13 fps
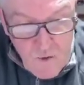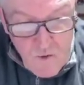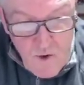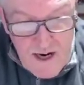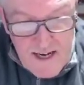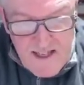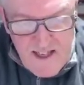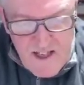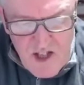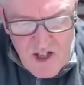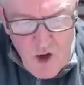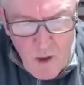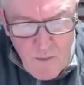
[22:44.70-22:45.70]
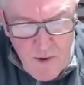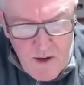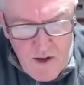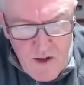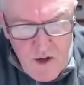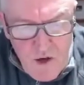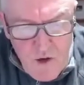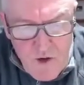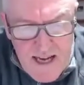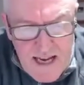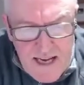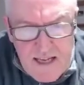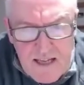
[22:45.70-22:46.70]
One way to stop you
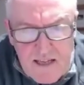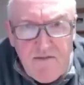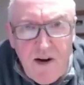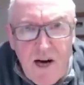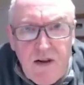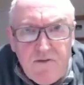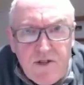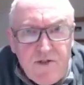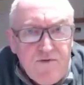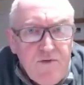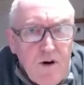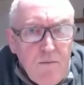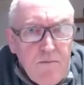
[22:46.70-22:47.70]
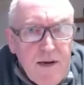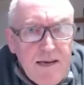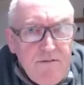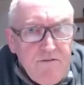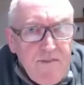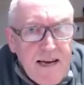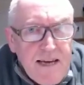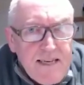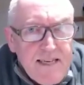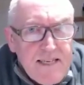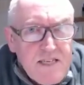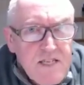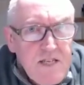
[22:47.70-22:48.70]
getting the virus from
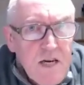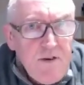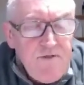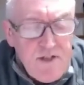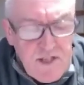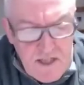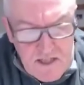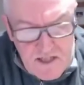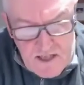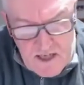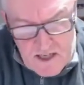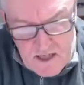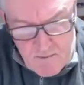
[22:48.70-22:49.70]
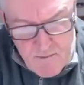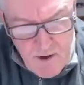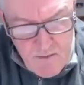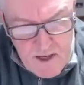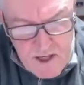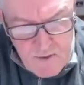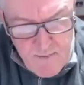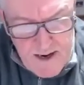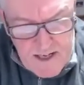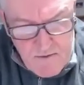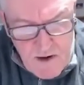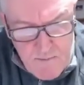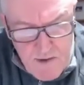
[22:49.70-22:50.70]
infected surfaces in public
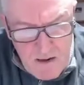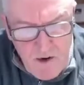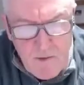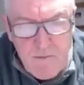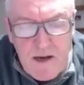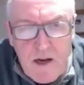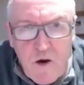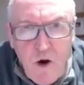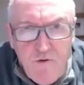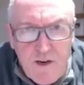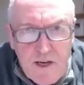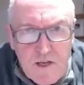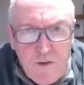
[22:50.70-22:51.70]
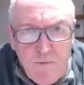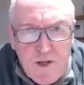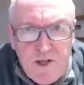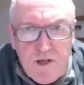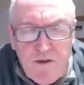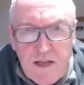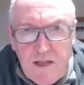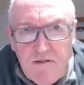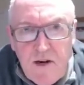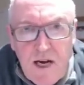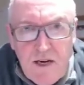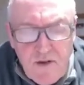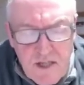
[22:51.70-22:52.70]
space where people have been coughing and spluttering the
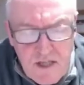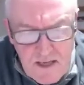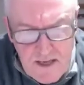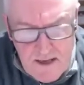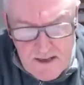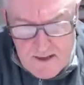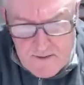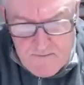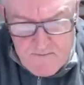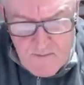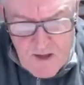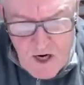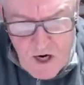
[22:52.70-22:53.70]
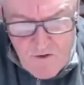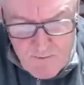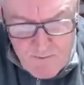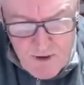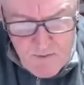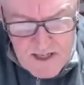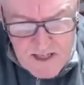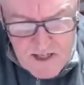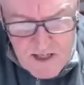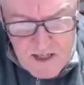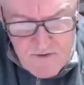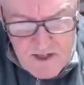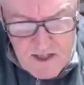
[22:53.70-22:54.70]
virus over public
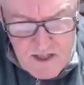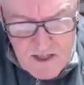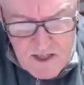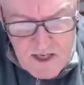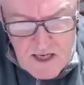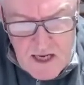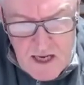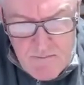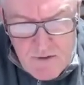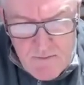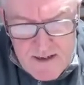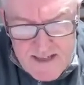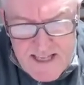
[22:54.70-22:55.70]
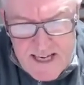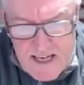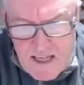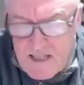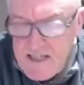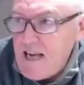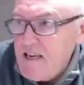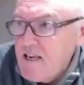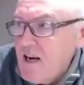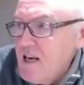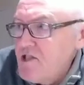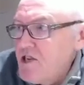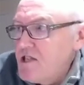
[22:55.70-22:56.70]
surfaces. But meticulous hand
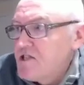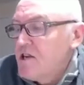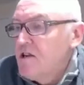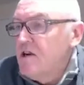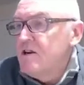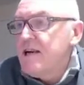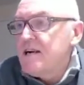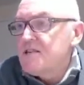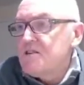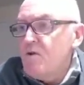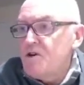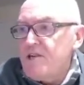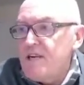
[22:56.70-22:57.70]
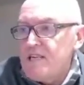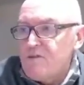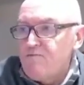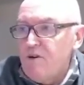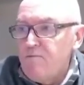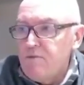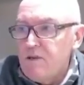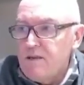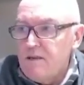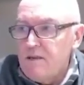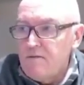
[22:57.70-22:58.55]
hygiene, so learn how to wash your hands properly